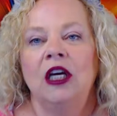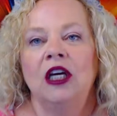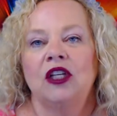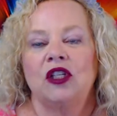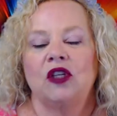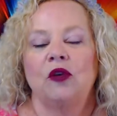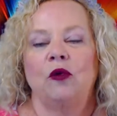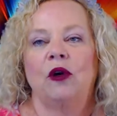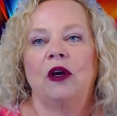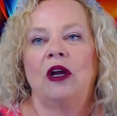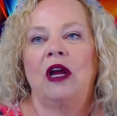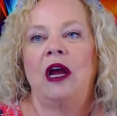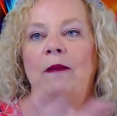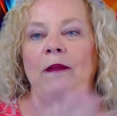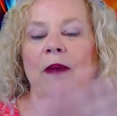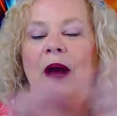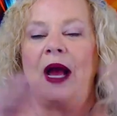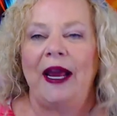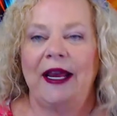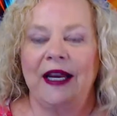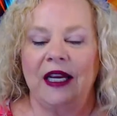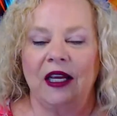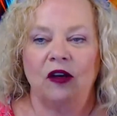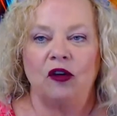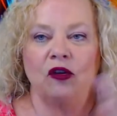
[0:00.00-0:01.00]
So we're
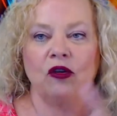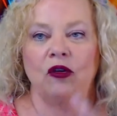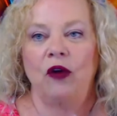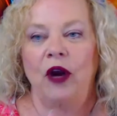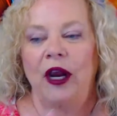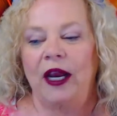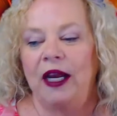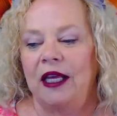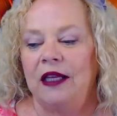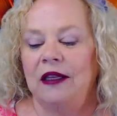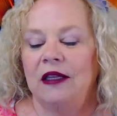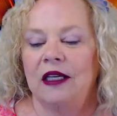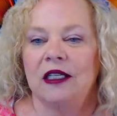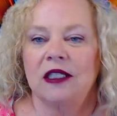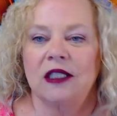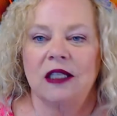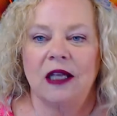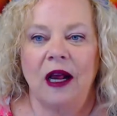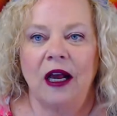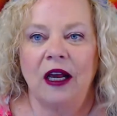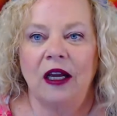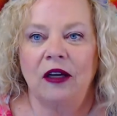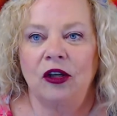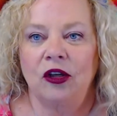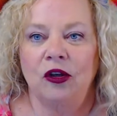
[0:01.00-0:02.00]
combining, creating this uh,